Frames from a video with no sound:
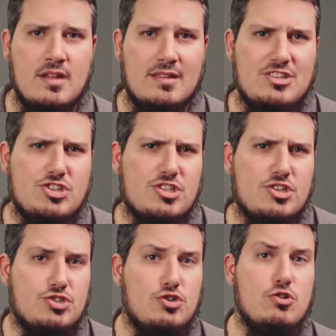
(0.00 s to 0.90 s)
Let's just
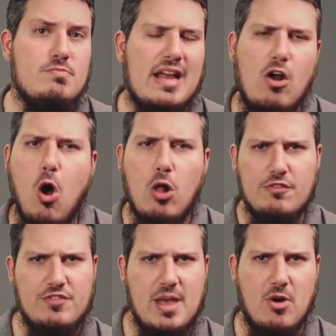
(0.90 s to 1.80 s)
assume that all
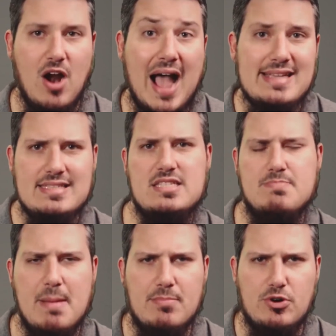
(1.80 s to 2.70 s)
of them are ISIS
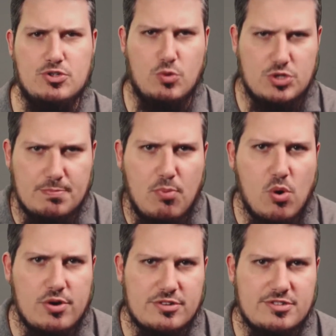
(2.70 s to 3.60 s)
members or
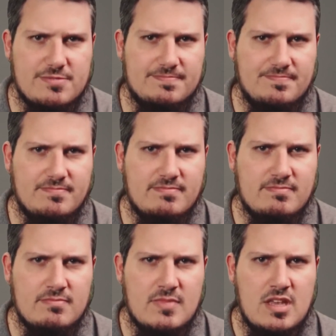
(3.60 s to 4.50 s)
supporters.
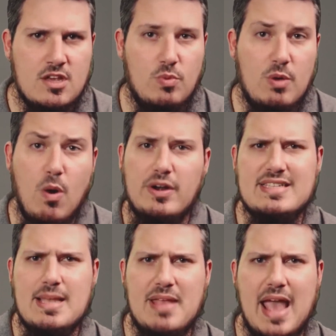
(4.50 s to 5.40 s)
We won't
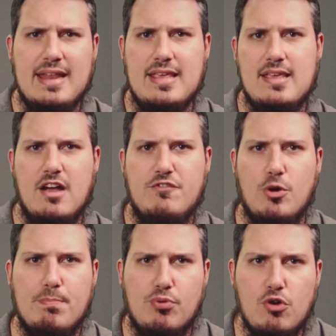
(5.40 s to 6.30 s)
accept any of
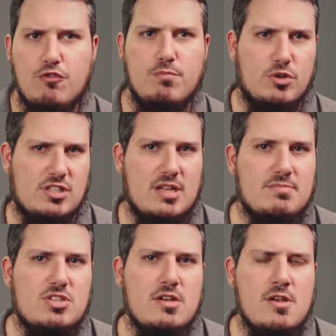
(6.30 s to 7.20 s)
your proof,
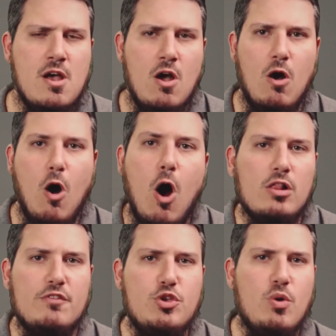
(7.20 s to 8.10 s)
Muslims.
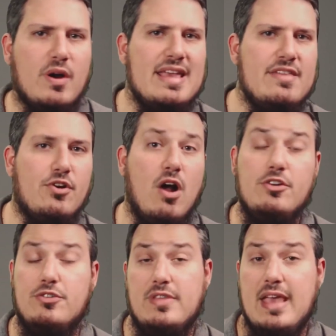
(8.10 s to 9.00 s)
All of you are either
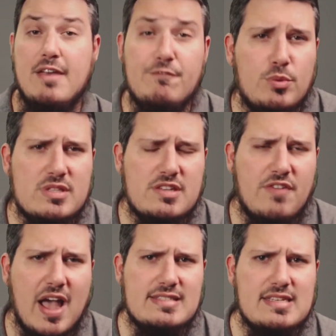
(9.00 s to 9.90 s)
under the influence of
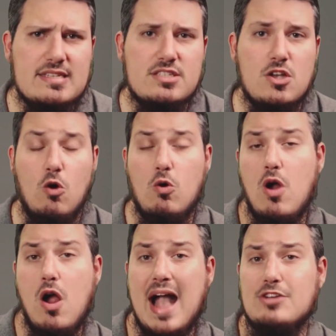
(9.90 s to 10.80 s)
ISIS or
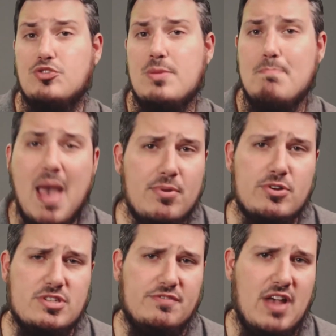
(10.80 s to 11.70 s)
are actually
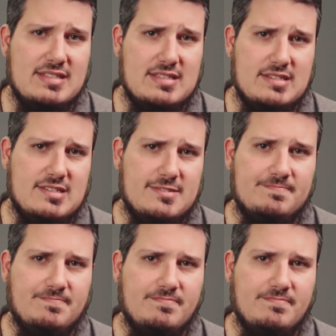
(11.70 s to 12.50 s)
members of ISIS.